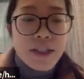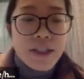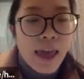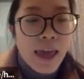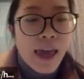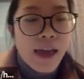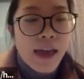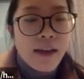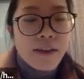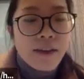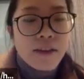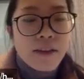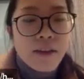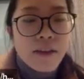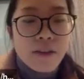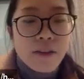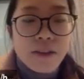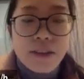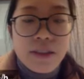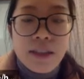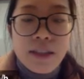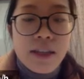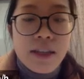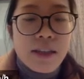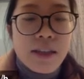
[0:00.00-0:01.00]
and
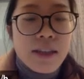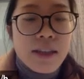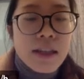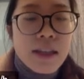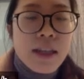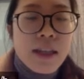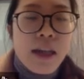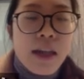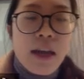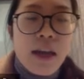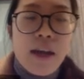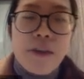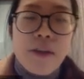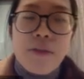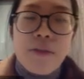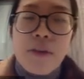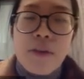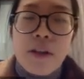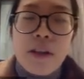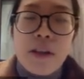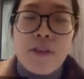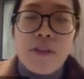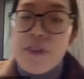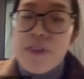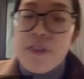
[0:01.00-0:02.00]
you still need a
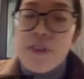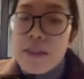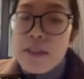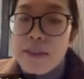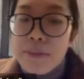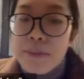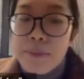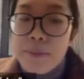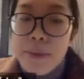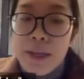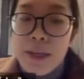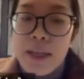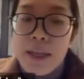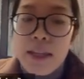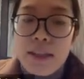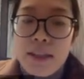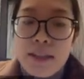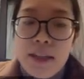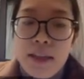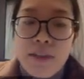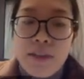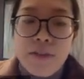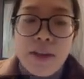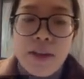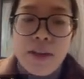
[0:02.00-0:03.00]
really fast speed.
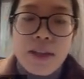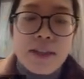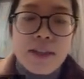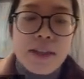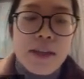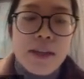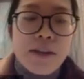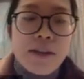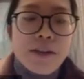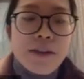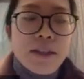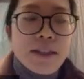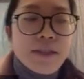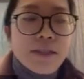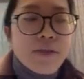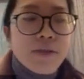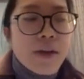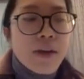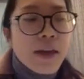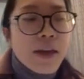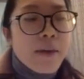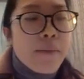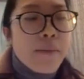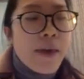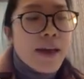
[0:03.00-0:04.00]
That VS Code is
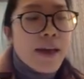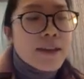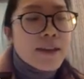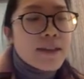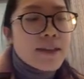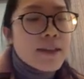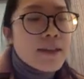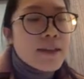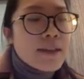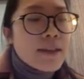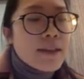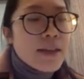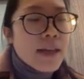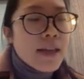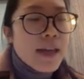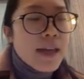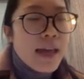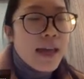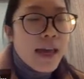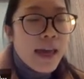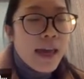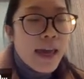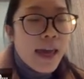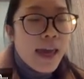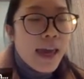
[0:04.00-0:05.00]
recommended.
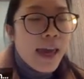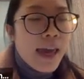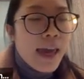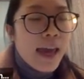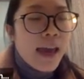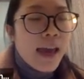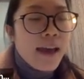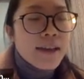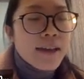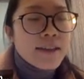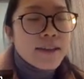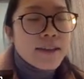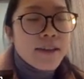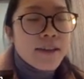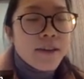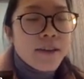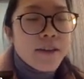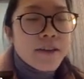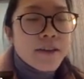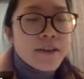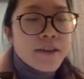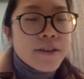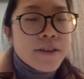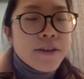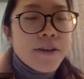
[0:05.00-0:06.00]
And
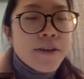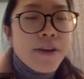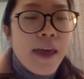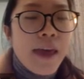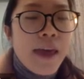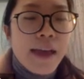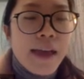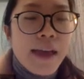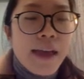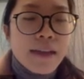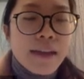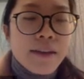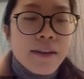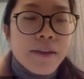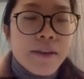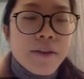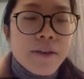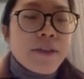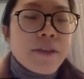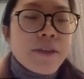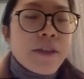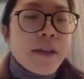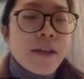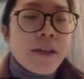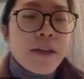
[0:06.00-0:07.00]
also
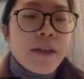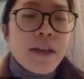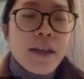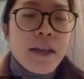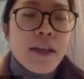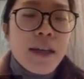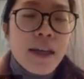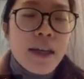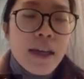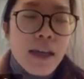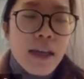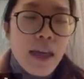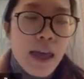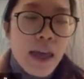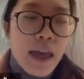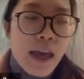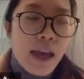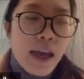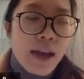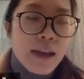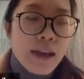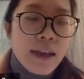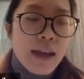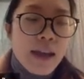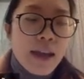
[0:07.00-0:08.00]
Anaconda,
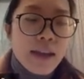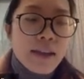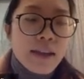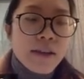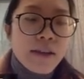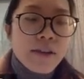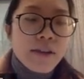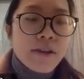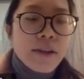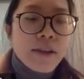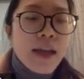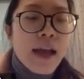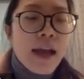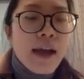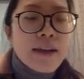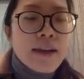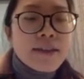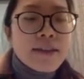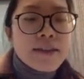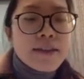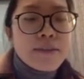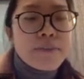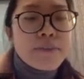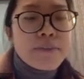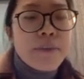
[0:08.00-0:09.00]
and Anaconda
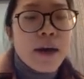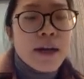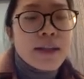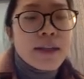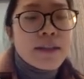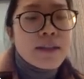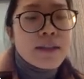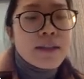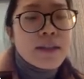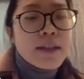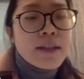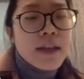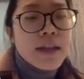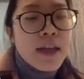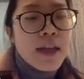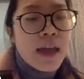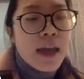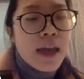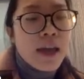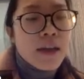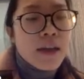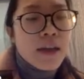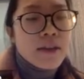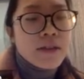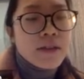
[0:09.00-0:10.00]
has Spider,
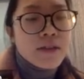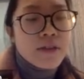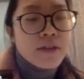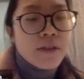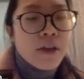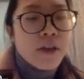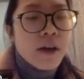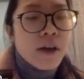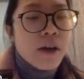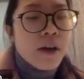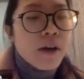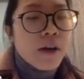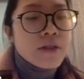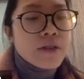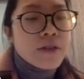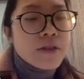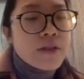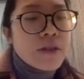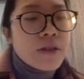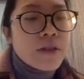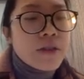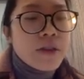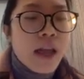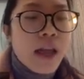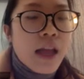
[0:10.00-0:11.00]
and you can
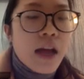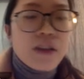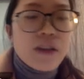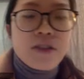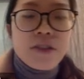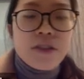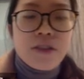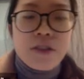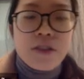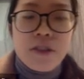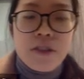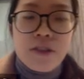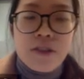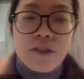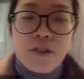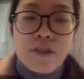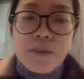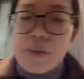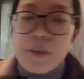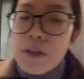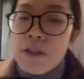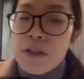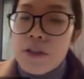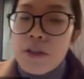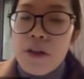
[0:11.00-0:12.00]
also launch the
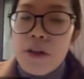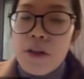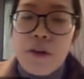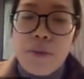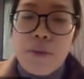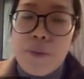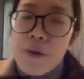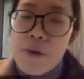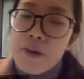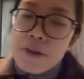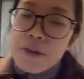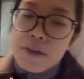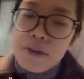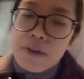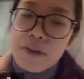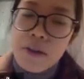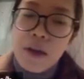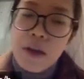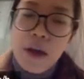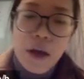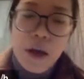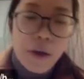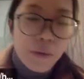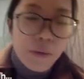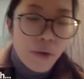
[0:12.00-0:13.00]
Jupyter Notebooks,
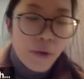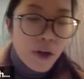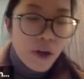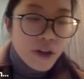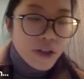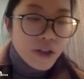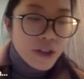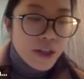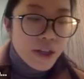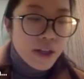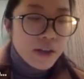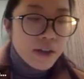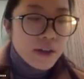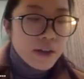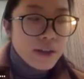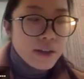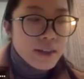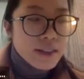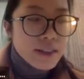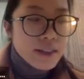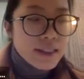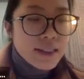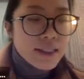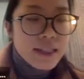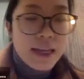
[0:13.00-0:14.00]
which
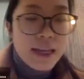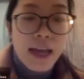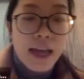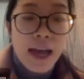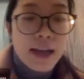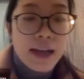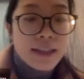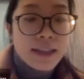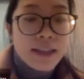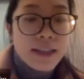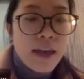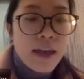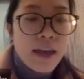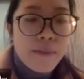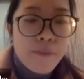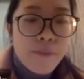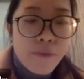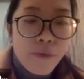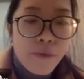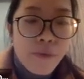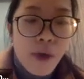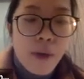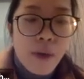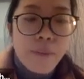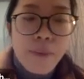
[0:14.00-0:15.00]
is as a
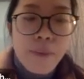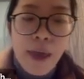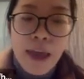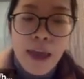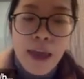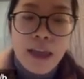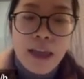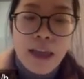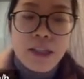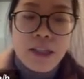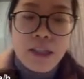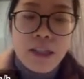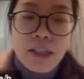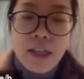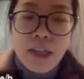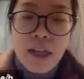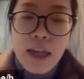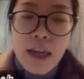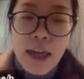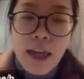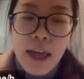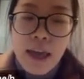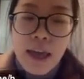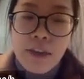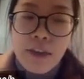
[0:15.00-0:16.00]
web page,
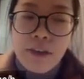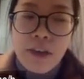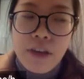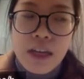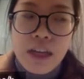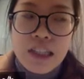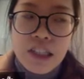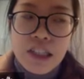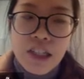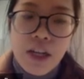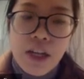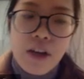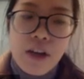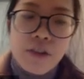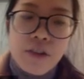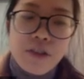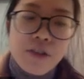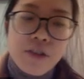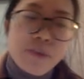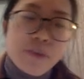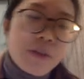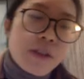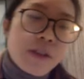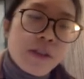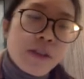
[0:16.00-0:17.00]
and you can share
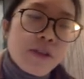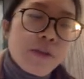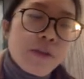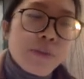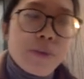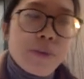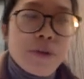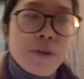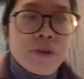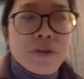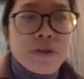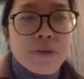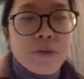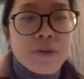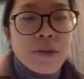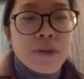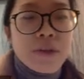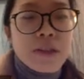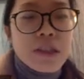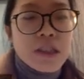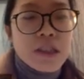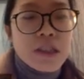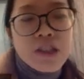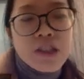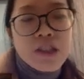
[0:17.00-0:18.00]
Jupyter Notebooks
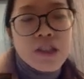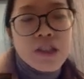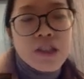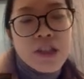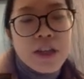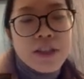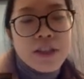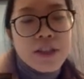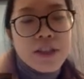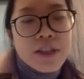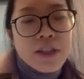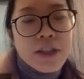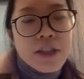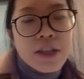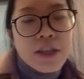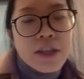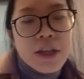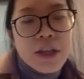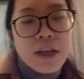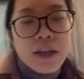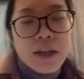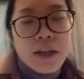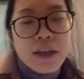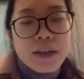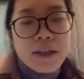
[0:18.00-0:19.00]
with each other.
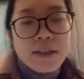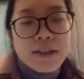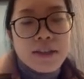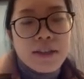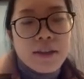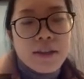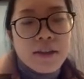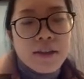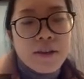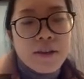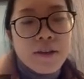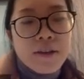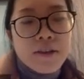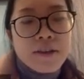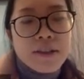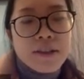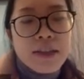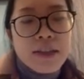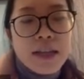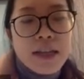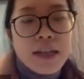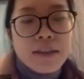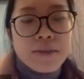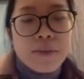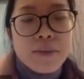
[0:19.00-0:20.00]
So
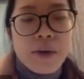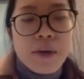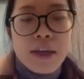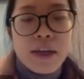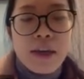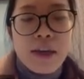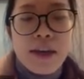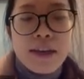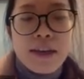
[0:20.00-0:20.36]
that's what you can